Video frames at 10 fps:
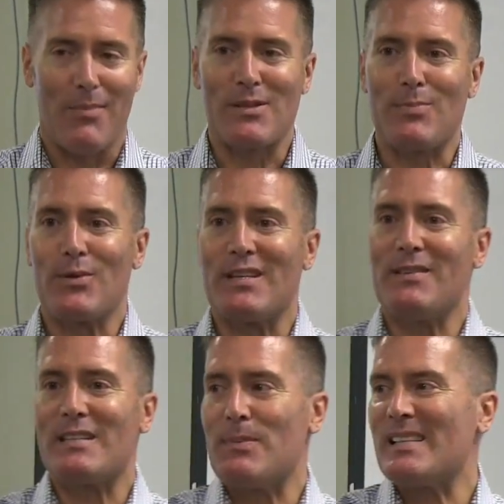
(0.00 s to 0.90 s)

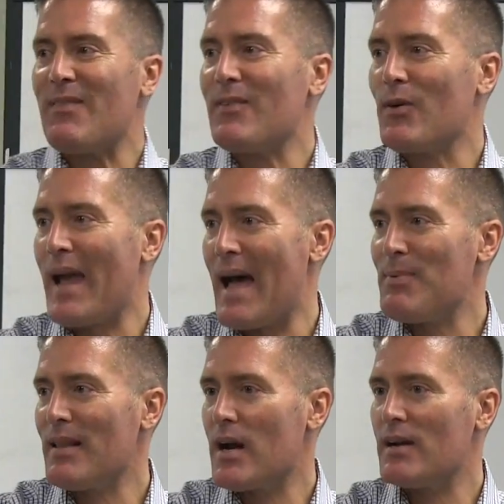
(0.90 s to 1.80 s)
specific
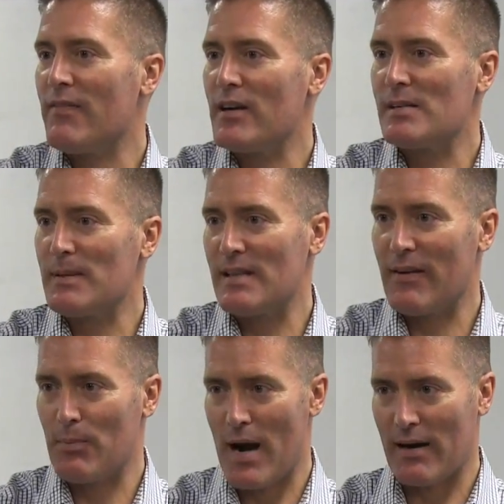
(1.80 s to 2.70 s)
vocabulary and a very
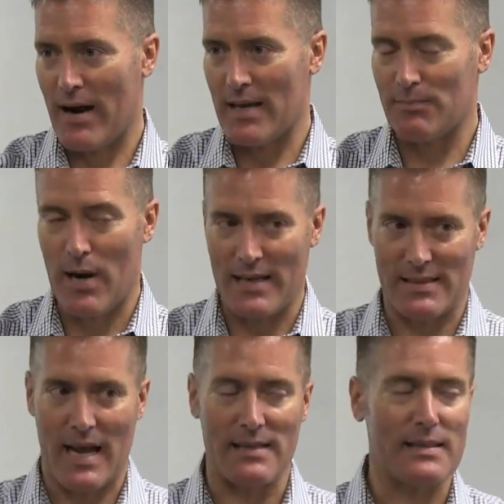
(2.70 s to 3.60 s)
specific
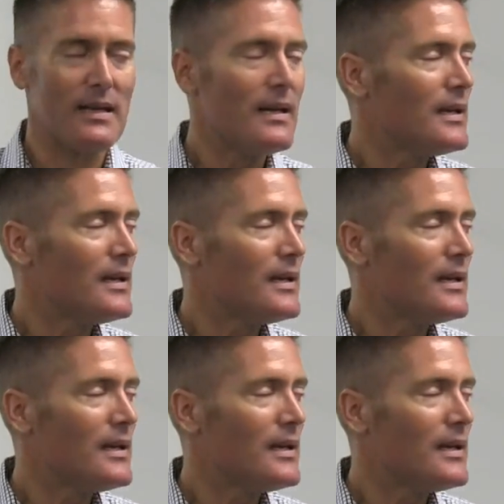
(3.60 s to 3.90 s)
process.